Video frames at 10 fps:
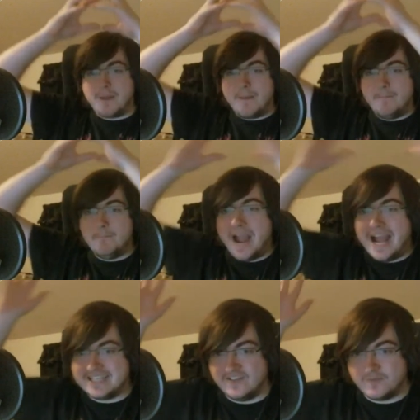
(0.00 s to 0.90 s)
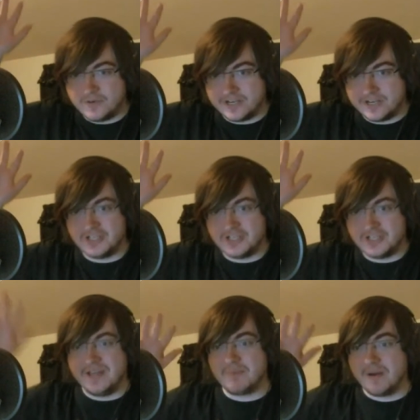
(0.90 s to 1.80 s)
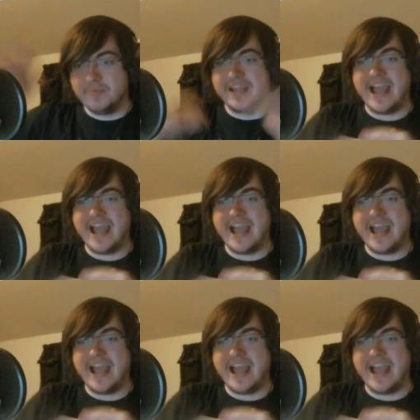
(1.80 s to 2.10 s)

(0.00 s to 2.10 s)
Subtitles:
massive prediction that probably